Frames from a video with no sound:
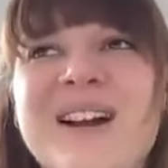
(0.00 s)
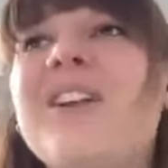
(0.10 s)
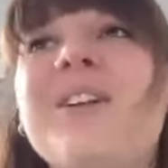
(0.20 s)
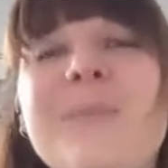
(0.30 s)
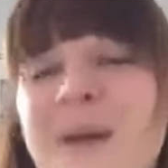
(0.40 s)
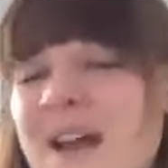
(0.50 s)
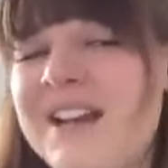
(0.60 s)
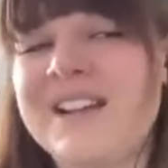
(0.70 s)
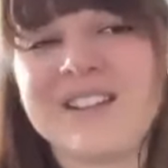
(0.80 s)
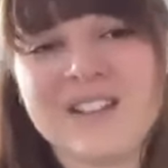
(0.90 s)

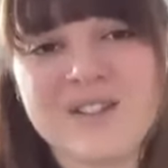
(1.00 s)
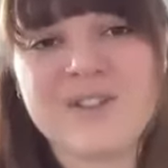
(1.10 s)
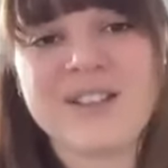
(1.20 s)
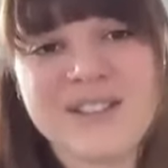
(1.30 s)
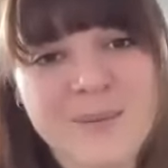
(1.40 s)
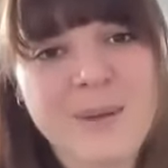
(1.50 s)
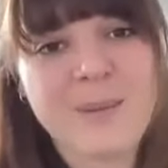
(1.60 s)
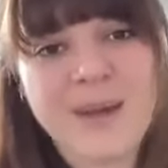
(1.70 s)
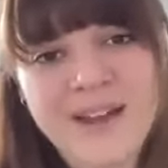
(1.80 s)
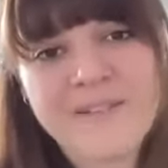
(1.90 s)
undermine the trust that
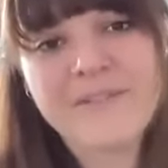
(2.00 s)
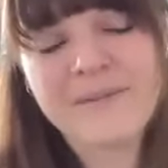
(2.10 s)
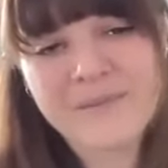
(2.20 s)
people have